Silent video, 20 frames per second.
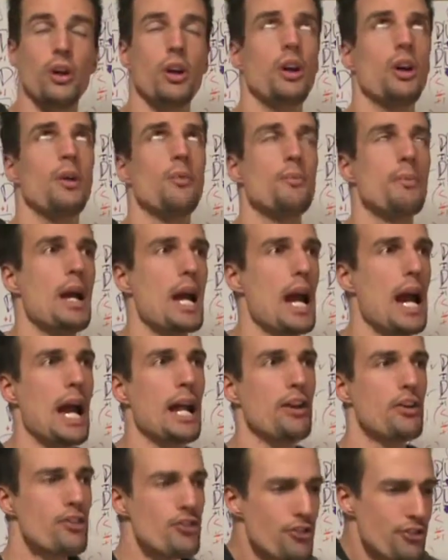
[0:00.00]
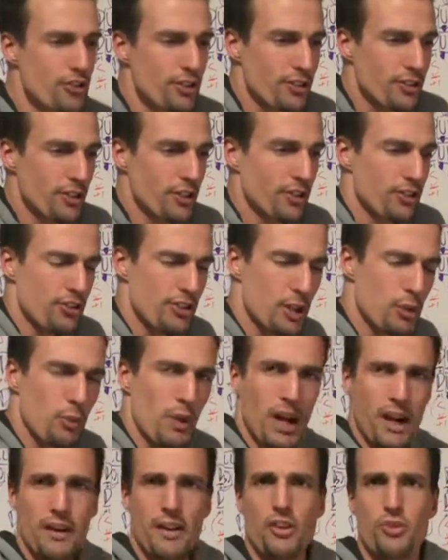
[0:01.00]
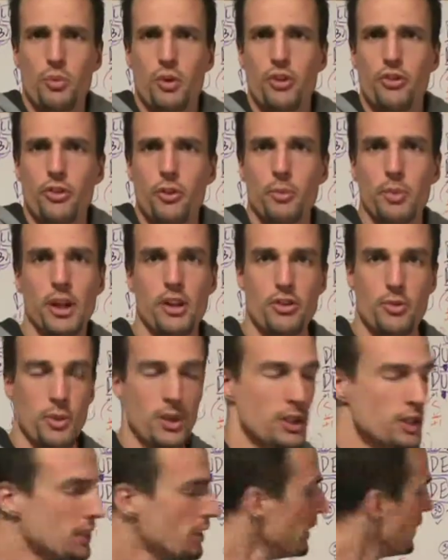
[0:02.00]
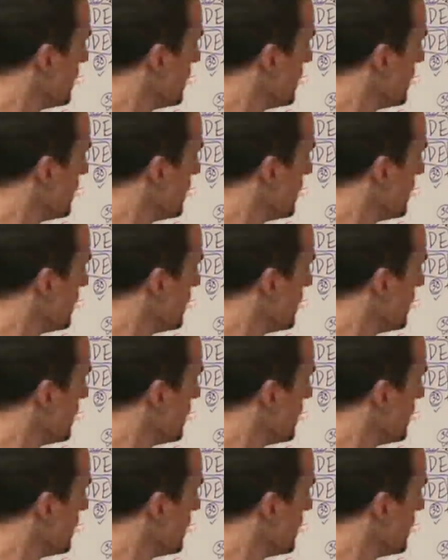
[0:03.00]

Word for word: Oh man, you're just you're just like, why are these words so pleasurable?